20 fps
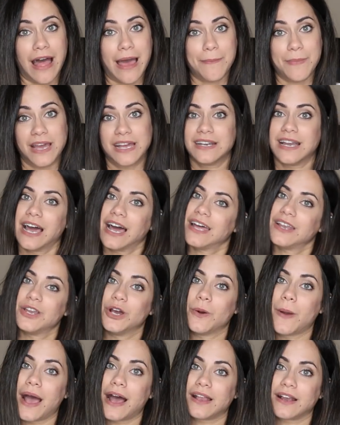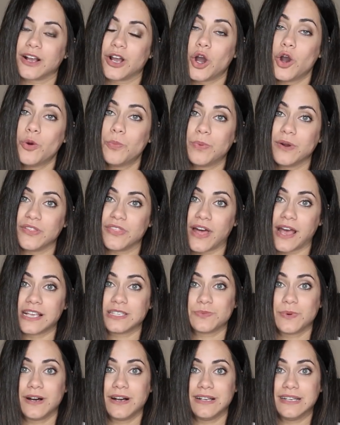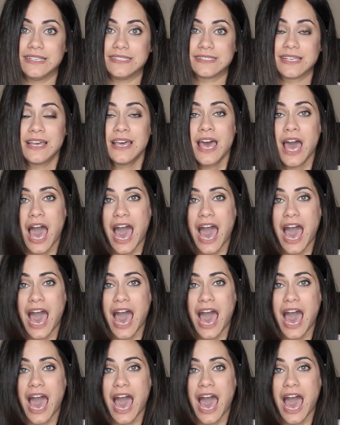I might not know how to cope with as well as